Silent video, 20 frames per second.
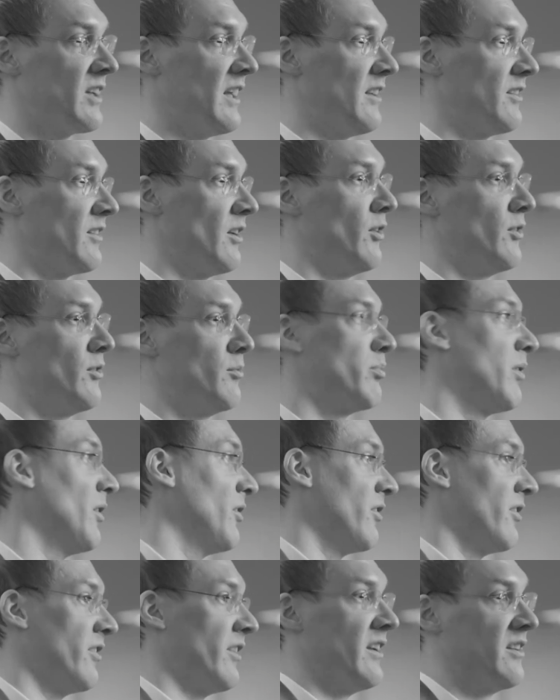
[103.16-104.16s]
takes a lot of
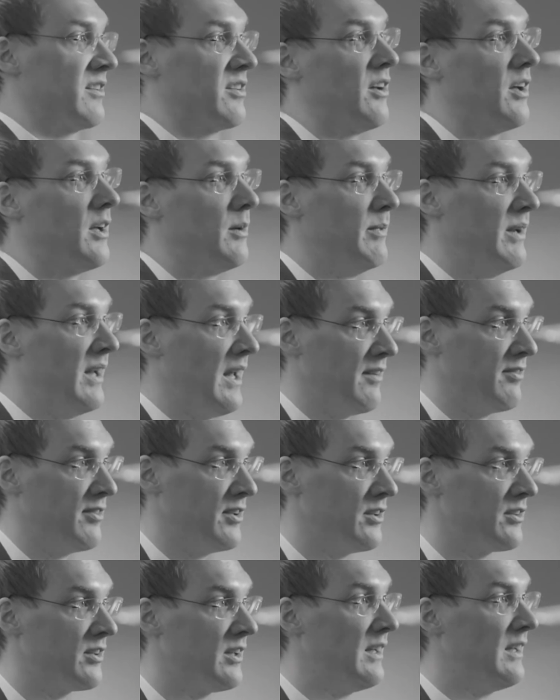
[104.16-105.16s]
processing time and
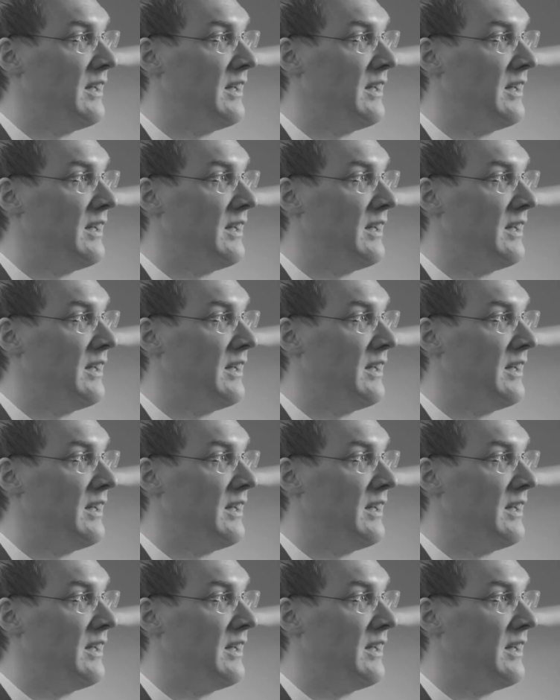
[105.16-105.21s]
effort